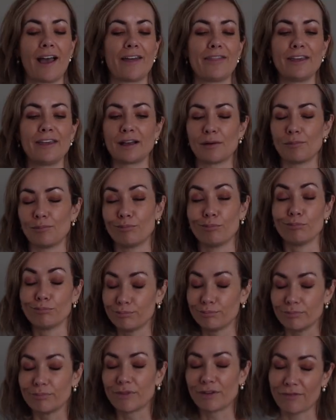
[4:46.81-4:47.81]
I think
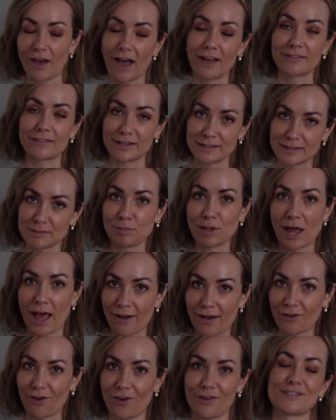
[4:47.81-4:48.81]
the fact that it's
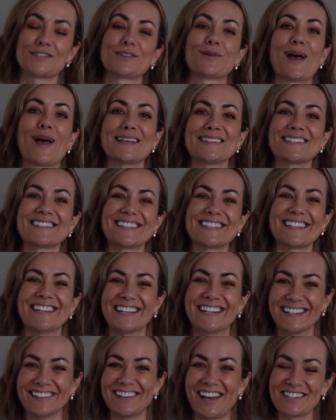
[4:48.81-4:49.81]
black also has
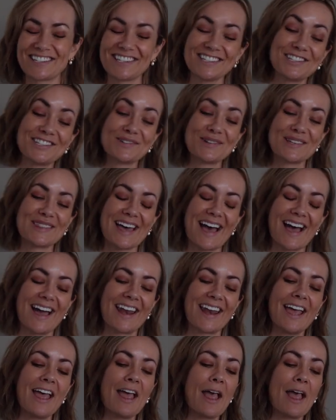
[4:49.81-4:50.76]
a lot to do with that.